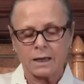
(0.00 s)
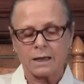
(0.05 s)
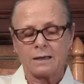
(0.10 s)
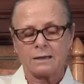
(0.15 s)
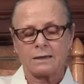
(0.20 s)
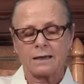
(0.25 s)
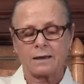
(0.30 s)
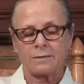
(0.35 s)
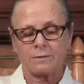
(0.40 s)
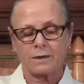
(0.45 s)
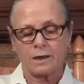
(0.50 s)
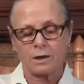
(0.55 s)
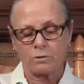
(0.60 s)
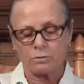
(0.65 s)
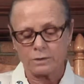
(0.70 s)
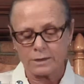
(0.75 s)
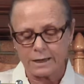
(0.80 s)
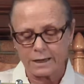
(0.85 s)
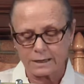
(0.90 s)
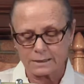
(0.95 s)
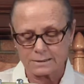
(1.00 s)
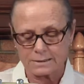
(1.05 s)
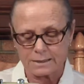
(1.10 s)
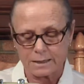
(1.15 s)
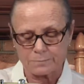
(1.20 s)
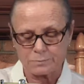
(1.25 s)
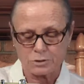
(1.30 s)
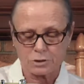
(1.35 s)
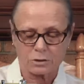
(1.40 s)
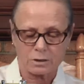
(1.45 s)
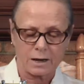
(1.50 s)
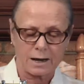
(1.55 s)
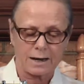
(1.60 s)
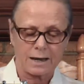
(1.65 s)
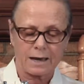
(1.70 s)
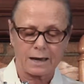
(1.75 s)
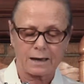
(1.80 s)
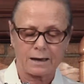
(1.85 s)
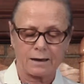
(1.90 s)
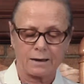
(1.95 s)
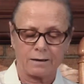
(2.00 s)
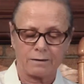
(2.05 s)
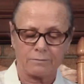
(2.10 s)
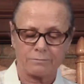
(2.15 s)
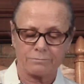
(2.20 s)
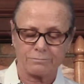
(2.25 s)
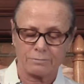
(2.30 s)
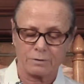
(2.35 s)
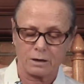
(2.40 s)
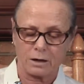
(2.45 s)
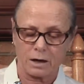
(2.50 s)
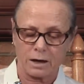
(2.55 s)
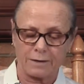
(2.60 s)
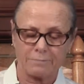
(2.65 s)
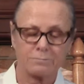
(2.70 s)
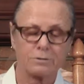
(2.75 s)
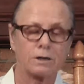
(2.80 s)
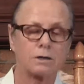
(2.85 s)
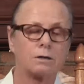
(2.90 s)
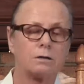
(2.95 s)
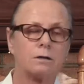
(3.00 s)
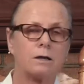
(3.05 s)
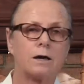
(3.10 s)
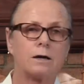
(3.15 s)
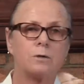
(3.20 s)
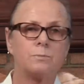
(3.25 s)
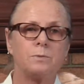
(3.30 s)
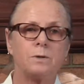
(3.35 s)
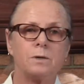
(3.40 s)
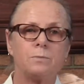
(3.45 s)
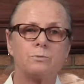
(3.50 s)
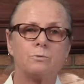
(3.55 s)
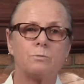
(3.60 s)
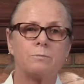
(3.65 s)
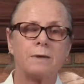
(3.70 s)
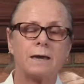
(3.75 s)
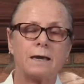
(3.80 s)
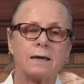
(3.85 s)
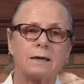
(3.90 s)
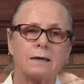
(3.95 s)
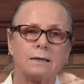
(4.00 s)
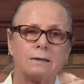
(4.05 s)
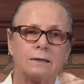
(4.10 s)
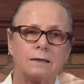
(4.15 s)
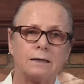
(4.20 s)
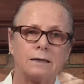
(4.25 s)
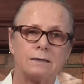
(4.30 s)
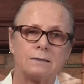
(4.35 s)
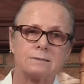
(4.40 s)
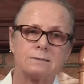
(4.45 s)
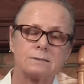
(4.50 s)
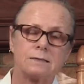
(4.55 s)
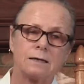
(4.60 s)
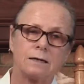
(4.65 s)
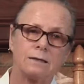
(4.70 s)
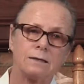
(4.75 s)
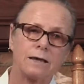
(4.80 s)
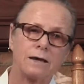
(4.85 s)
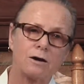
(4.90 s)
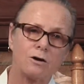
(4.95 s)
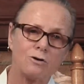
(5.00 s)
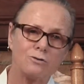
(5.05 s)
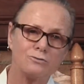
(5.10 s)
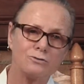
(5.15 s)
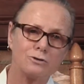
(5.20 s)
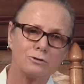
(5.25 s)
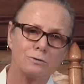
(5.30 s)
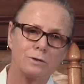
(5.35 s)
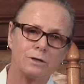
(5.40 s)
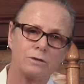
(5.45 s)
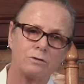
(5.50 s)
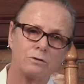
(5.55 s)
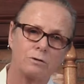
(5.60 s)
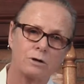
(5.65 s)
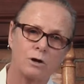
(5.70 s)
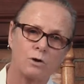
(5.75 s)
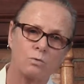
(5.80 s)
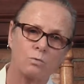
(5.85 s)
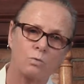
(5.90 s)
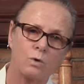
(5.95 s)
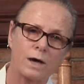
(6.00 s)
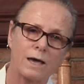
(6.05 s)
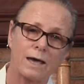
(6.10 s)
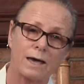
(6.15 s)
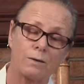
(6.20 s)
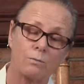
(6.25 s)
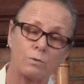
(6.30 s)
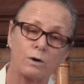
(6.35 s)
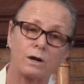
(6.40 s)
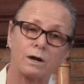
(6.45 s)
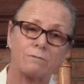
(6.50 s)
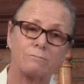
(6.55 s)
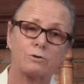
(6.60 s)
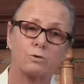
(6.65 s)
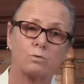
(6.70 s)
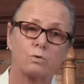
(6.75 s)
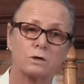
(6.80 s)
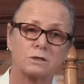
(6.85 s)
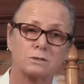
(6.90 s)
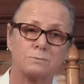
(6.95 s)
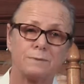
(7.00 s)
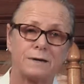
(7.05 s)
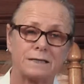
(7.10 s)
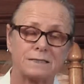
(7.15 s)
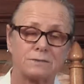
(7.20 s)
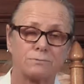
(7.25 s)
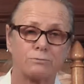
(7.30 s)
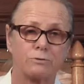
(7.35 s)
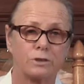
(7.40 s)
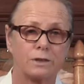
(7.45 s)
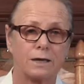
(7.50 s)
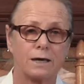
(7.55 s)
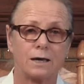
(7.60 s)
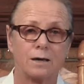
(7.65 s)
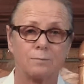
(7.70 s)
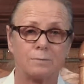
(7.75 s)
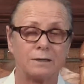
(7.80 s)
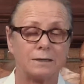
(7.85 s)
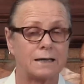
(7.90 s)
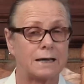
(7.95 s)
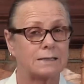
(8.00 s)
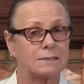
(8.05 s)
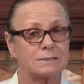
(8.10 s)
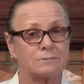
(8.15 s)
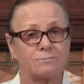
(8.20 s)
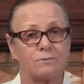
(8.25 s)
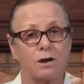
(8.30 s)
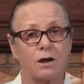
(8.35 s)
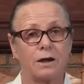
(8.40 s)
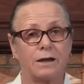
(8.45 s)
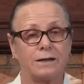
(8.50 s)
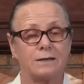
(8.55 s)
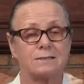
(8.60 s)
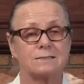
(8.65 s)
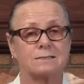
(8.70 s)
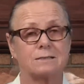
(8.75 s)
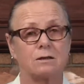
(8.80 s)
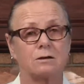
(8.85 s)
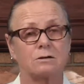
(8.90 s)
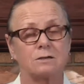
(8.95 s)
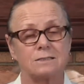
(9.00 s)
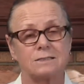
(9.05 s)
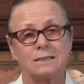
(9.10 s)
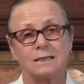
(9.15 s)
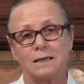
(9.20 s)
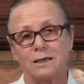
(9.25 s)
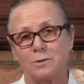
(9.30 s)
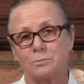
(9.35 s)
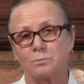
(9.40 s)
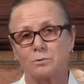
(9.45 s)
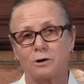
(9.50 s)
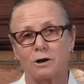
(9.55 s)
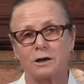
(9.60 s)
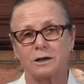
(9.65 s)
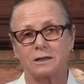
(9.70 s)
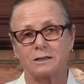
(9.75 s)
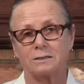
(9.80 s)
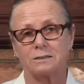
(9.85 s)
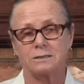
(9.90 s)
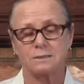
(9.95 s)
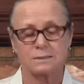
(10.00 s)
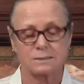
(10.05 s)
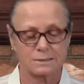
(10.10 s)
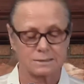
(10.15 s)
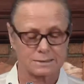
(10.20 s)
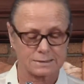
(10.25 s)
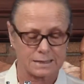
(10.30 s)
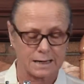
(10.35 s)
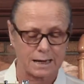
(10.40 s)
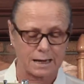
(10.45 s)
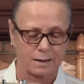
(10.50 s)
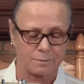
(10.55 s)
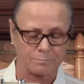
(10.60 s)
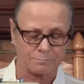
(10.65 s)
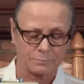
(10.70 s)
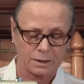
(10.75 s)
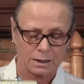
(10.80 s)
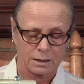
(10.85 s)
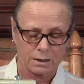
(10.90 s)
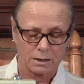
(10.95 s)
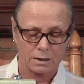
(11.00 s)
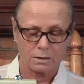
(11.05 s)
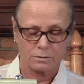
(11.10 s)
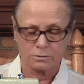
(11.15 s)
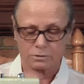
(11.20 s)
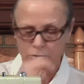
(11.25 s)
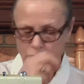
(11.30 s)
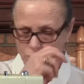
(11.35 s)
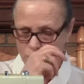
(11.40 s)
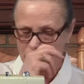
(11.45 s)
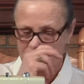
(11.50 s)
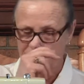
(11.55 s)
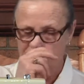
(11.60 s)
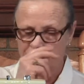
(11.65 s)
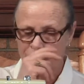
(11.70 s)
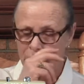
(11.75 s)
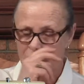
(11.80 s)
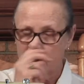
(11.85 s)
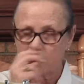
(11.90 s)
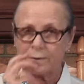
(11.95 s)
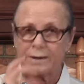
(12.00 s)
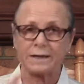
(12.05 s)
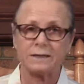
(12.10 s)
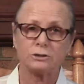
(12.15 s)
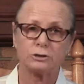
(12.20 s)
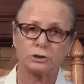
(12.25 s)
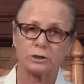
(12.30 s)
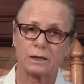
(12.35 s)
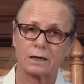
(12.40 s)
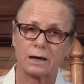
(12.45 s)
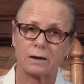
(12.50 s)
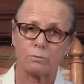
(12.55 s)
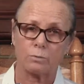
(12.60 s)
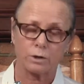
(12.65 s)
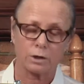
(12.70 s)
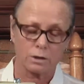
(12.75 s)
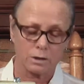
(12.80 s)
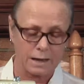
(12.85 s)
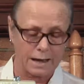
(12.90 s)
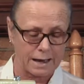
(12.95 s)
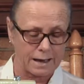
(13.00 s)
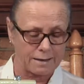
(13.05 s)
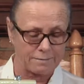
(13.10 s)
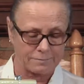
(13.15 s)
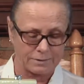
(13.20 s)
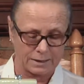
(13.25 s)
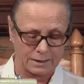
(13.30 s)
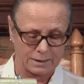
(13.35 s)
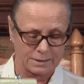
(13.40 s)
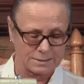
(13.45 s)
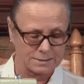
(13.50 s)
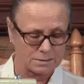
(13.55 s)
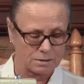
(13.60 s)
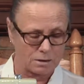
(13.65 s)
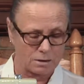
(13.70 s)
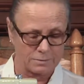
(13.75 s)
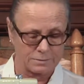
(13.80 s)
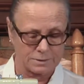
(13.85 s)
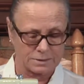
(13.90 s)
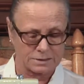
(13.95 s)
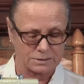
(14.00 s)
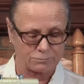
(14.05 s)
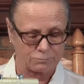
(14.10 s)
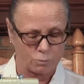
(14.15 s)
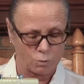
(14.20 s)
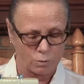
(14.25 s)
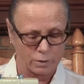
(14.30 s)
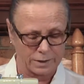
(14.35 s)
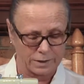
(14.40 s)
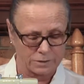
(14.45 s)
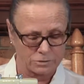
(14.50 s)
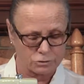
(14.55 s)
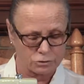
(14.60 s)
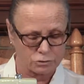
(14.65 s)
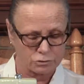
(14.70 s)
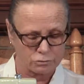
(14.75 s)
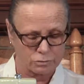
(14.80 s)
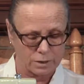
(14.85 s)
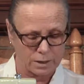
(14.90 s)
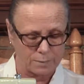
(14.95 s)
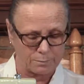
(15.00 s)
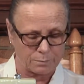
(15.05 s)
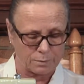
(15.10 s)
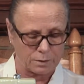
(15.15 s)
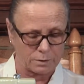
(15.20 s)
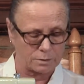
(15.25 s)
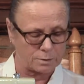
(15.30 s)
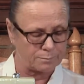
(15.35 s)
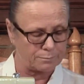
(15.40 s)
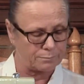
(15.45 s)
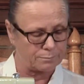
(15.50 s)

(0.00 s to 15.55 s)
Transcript: Now the only exception I have, I've got a lot of people making these, and they all do it their own way, whatever works best for them, and that's fine as long as the end product is the same. There's one raw edge that I will have, and it's on this 4-inch strip on the